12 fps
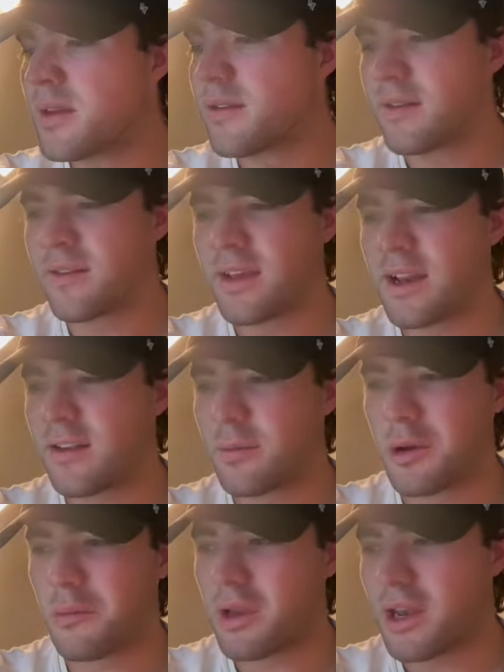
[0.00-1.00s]
Since then, it's
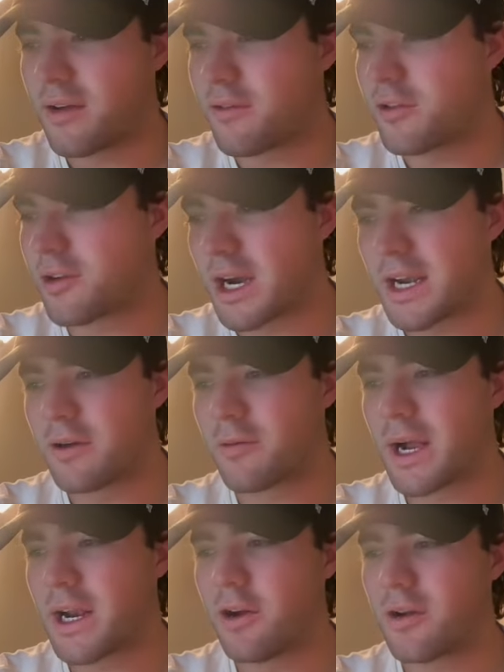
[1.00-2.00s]
been a beating of Clarendon,
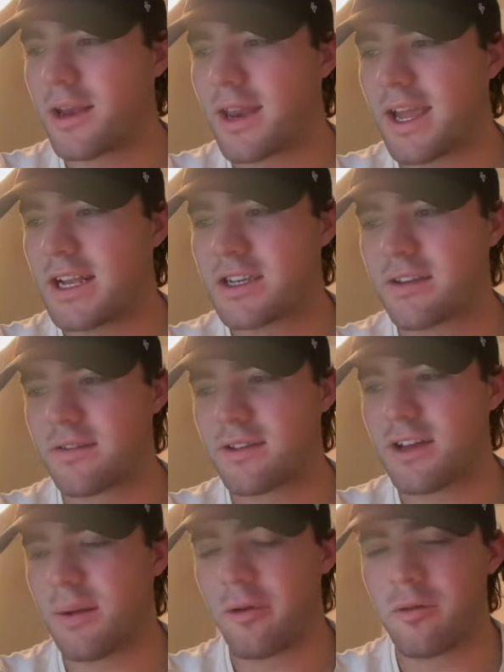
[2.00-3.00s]
Red Oak, and
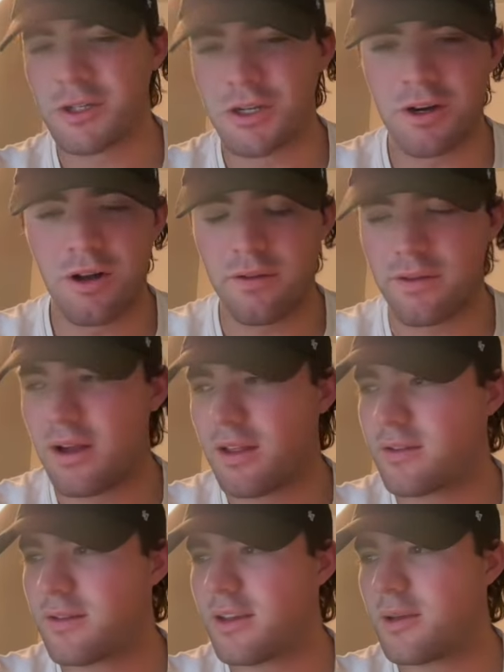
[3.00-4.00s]
AHSTW, which are all
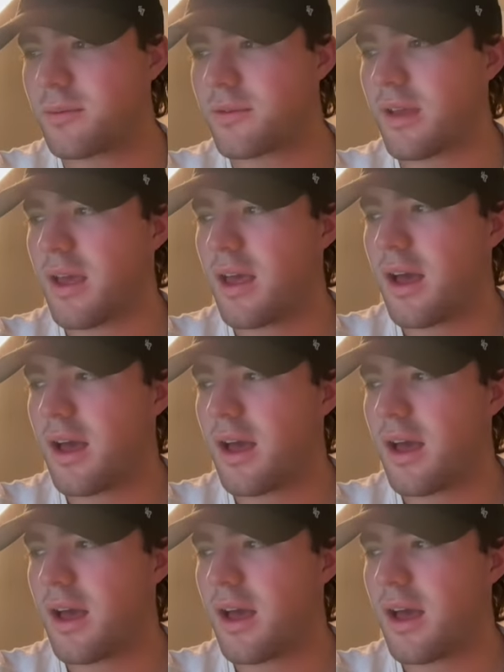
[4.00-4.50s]
solid teams.